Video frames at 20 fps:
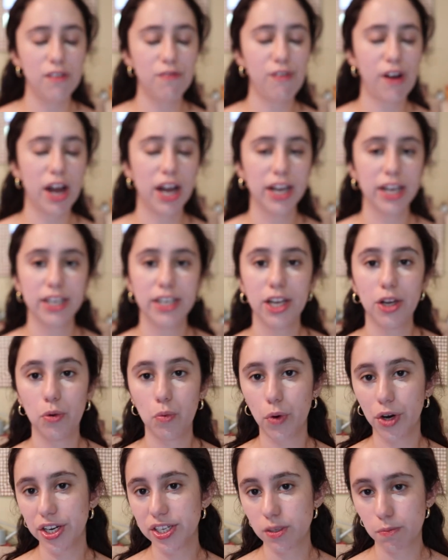find it
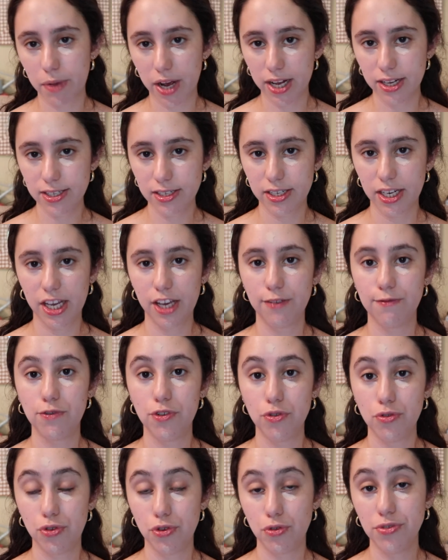works best if
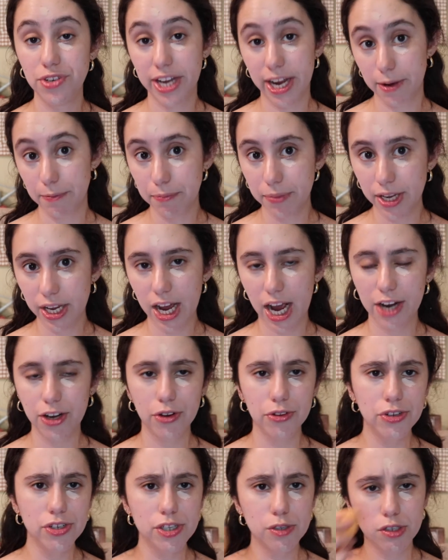you do damp it. I
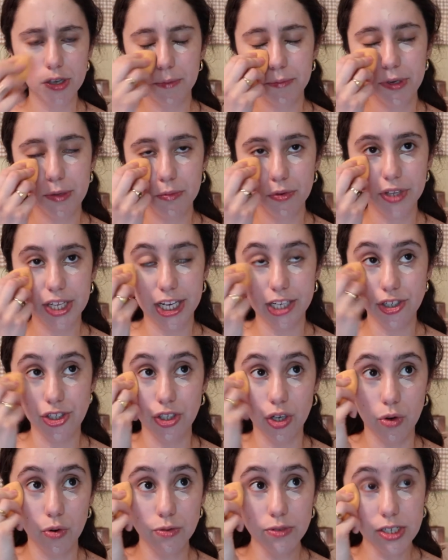know there's some people that
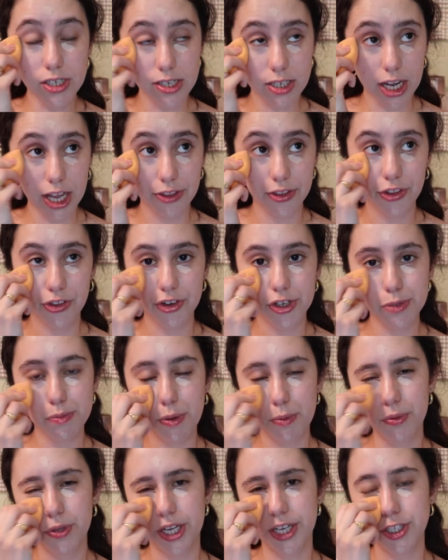don't, and then there's
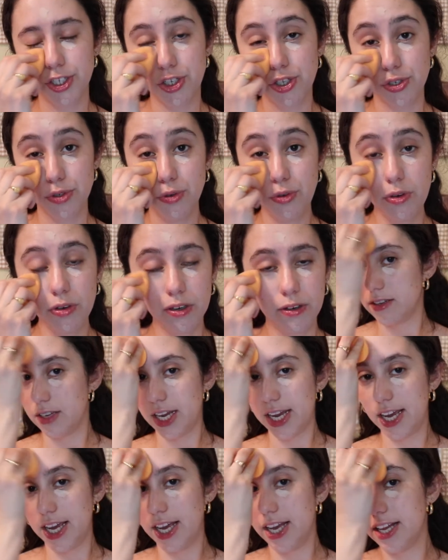people that do.
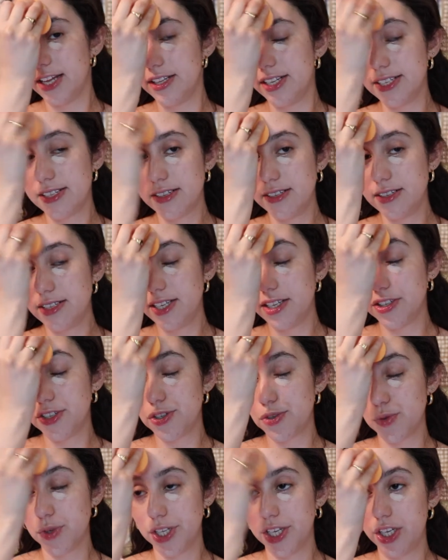And this concealer
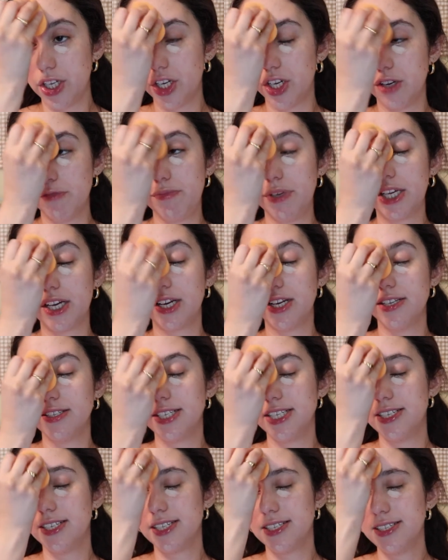is really good because
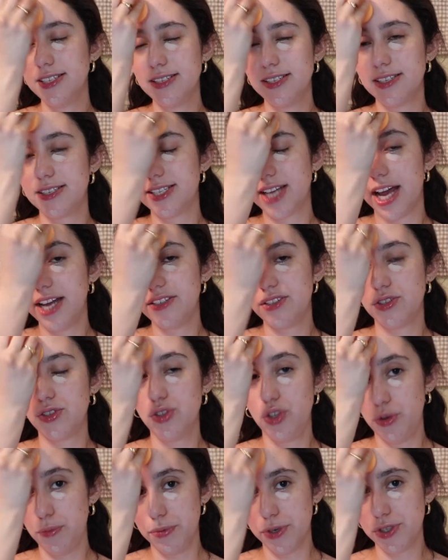it doesn't set
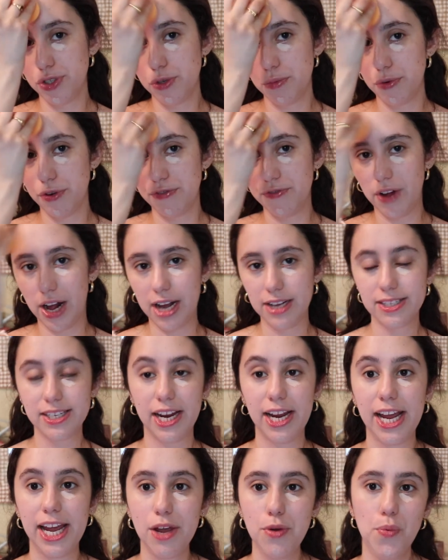super, super fast. I
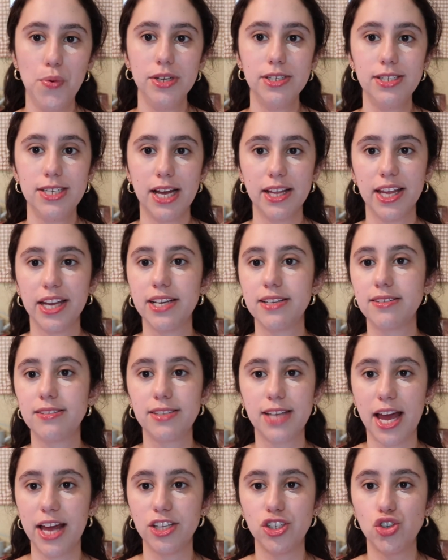hate ones that like
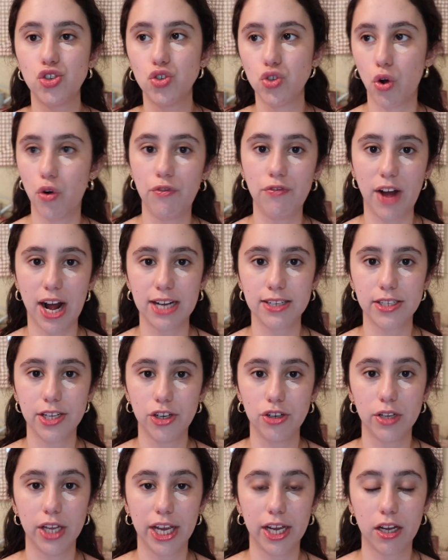set so fast that
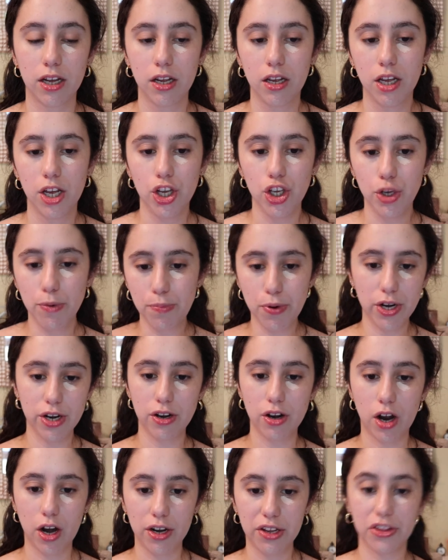you're like, you put
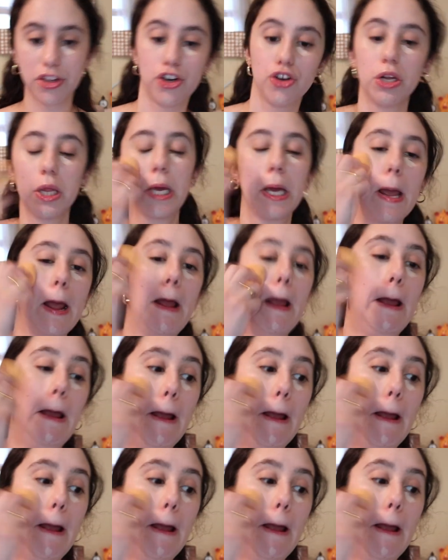it on and then you're like,